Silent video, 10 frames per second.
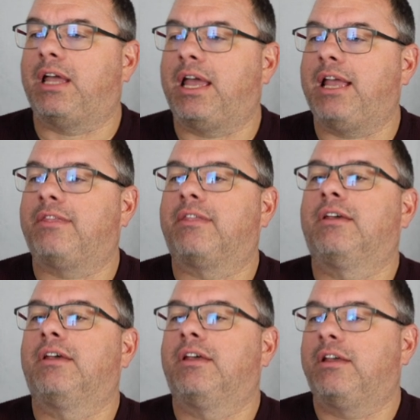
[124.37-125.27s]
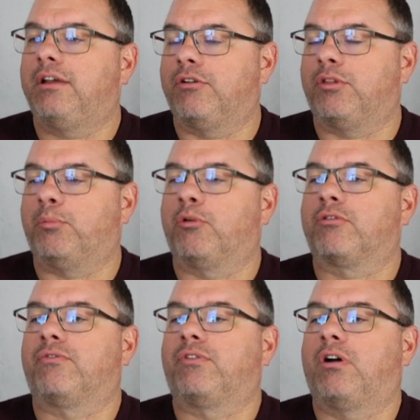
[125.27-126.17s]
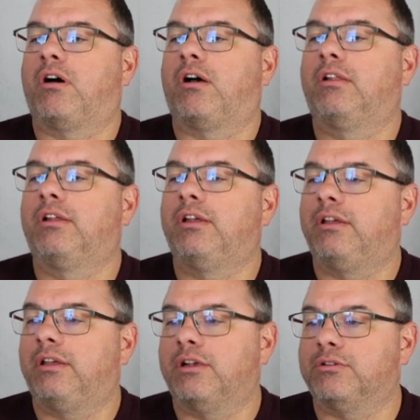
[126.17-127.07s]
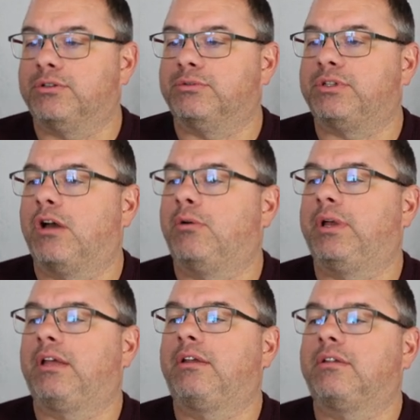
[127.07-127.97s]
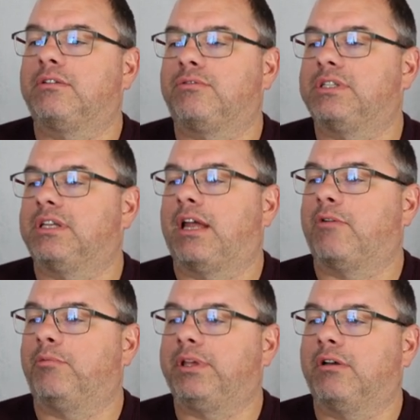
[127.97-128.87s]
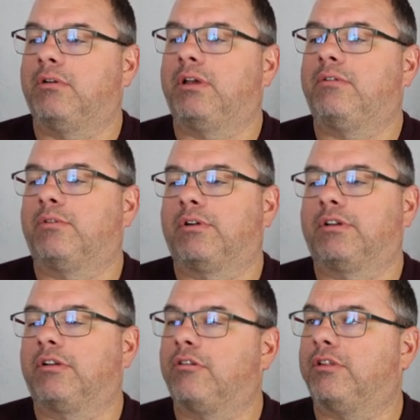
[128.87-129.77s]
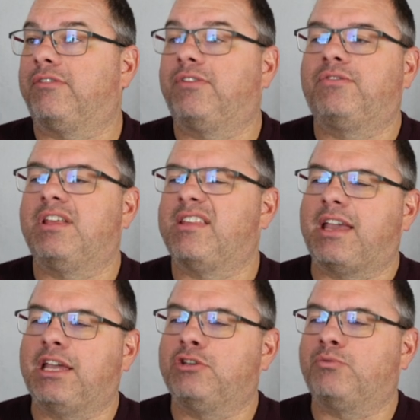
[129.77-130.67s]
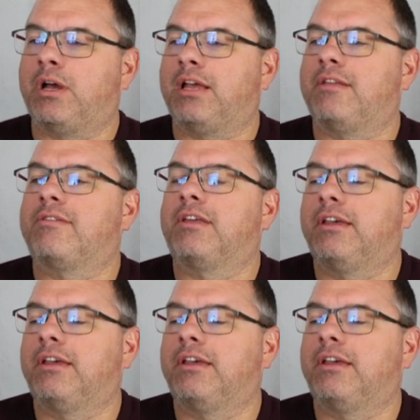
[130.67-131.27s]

8th. Here are the ports of call. Here's who's going. Teresa and I will be going. We're early 50s age-wise.